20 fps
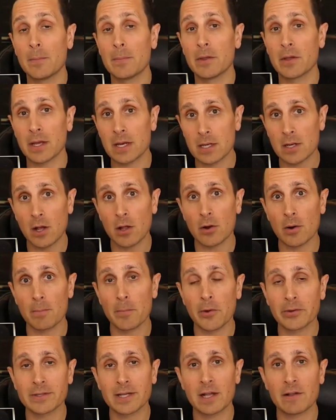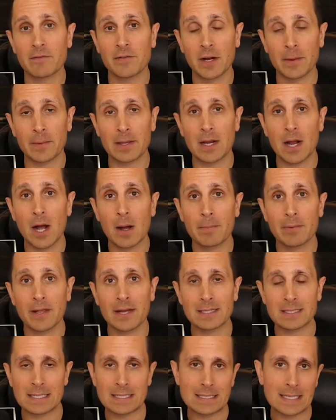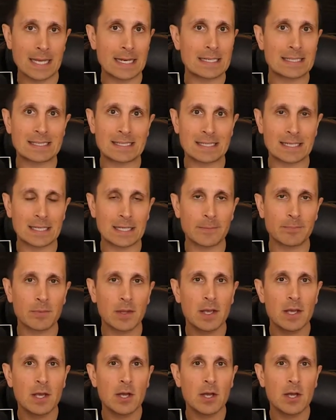million dollar multifamily complex in Tennessee.